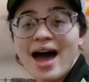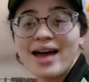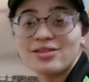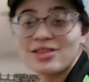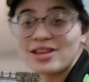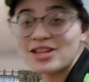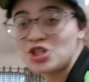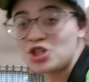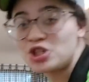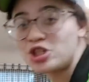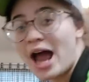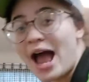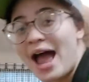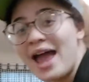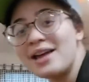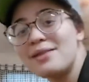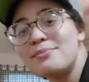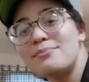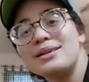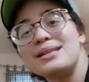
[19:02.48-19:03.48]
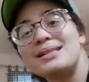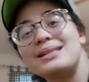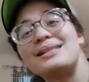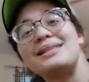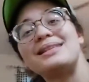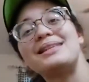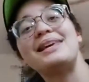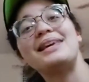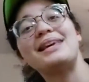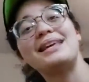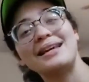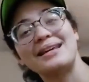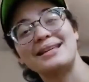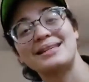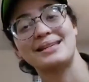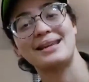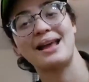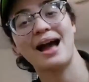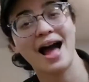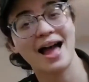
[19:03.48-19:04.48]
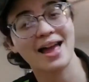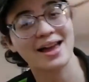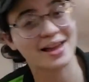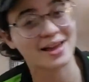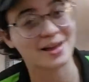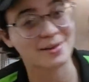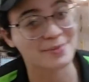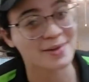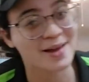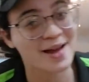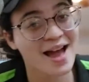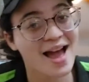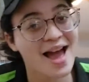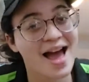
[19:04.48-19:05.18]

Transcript: the giant mosquitoes got him.